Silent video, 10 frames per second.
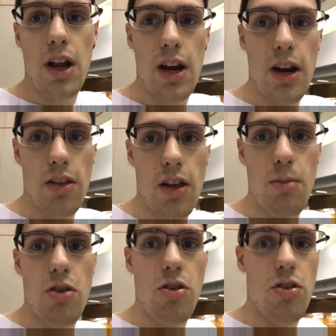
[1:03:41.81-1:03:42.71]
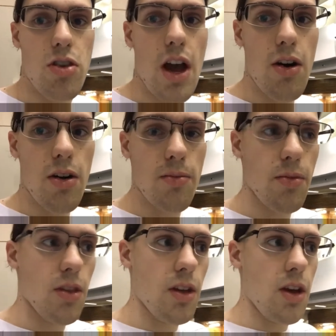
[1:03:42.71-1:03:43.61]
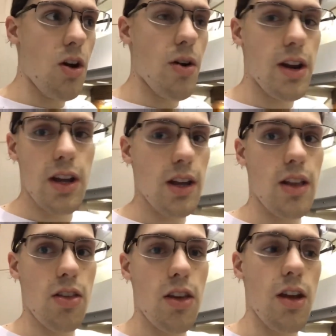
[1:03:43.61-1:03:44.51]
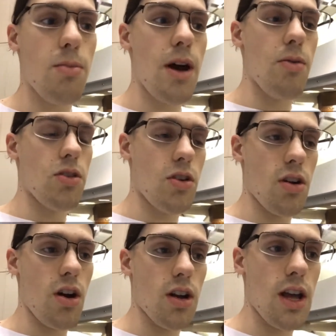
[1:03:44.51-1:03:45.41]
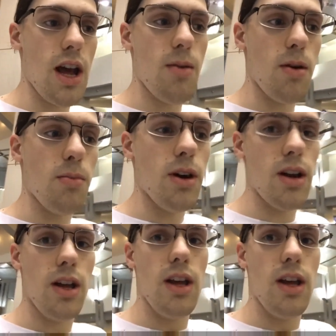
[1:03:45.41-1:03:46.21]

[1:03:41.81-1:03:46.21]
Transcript: And next time you see Sarah, oh, I didn't get to say goodbye with her on camera, but